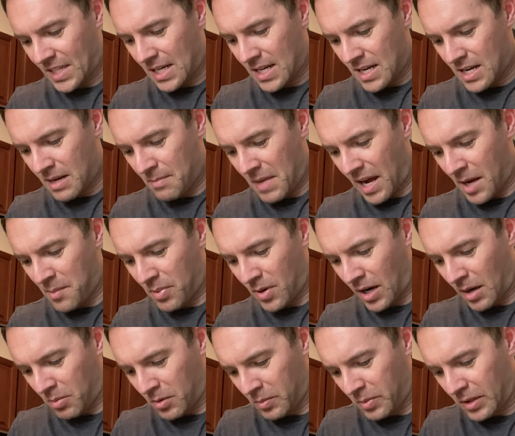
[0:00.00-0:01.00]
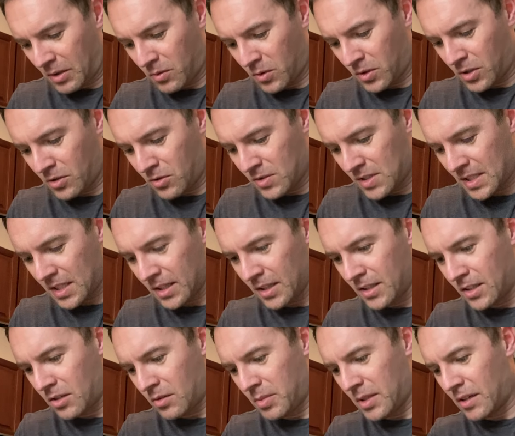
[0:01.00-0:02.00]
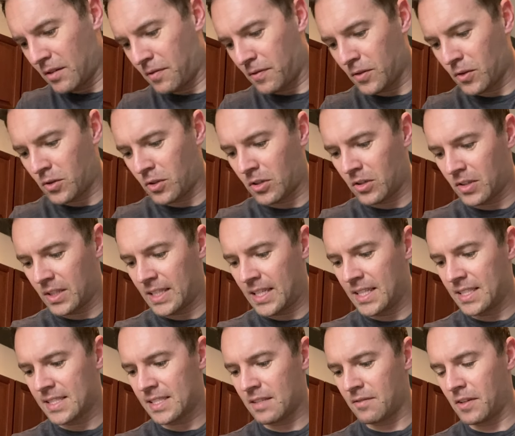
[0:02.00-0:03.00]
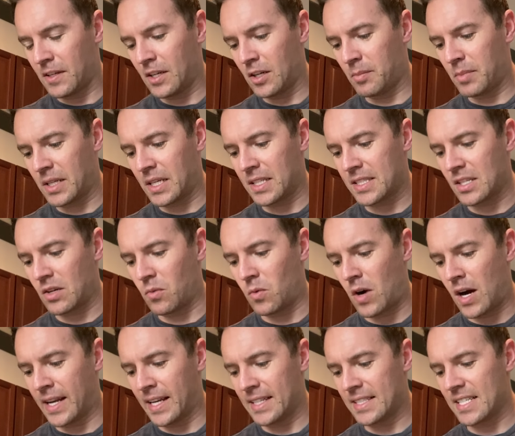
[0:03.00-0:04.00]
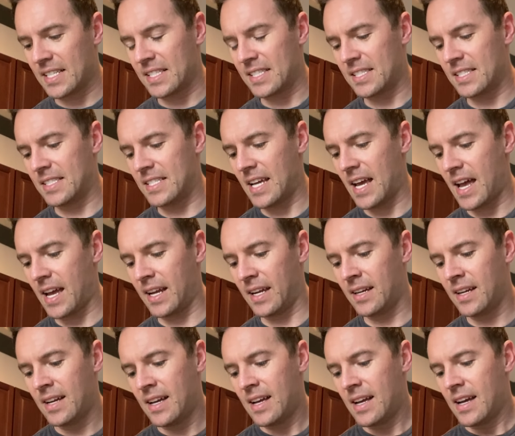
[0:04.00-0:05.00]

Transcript: I probably will use a little bit of floral adhesive here because I want it to stay.